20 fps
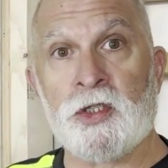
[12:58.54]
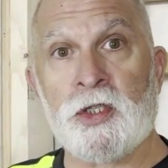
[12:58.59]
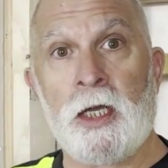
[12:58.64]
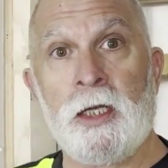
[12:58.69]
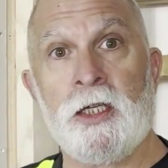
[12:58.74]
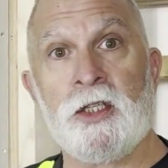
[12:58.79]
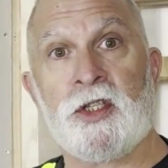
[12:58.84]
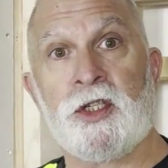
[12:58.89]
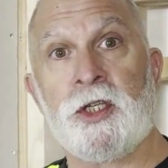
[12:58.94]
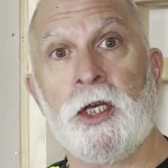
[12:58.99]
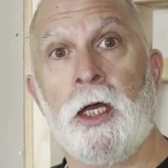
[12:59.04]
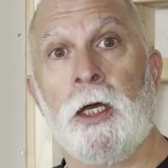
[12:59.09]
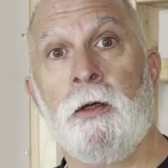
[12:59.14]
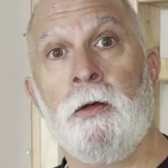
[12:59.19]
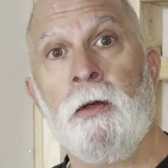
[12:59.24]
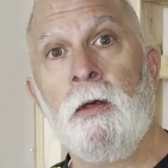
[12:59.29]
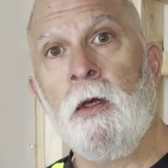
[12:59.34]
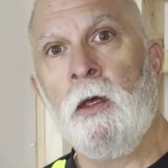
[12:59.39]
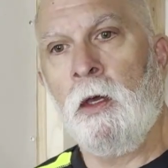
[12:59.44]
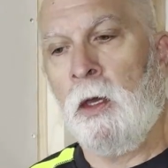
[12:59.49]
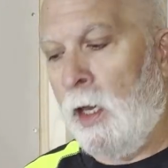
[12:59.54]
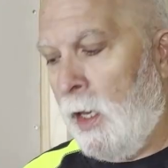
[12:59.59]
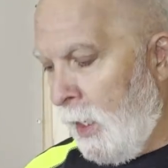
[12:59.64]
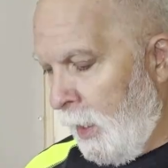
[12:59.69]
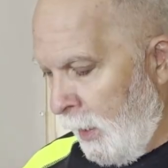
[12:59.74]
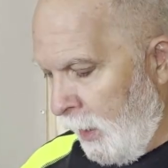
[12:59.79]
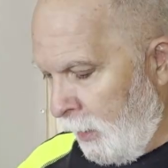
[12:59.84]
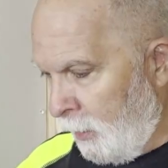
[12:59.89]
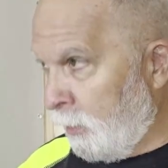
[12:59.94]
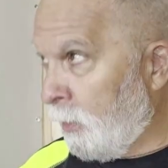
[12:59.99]
side is done,
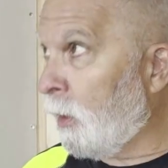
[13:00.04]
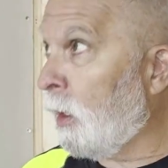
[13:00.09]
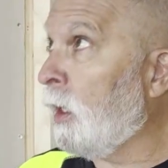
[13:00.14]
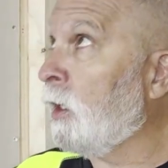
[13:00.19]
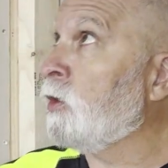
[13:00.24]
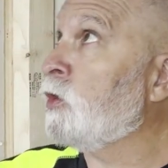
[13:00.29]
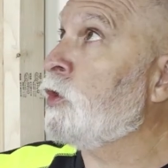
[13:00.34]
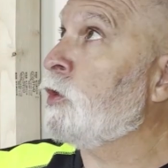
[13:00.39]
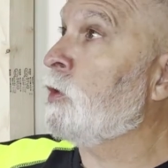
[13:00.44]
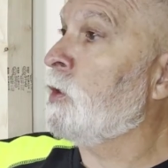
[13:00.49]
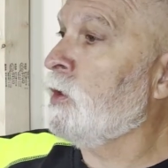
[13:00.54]
and as you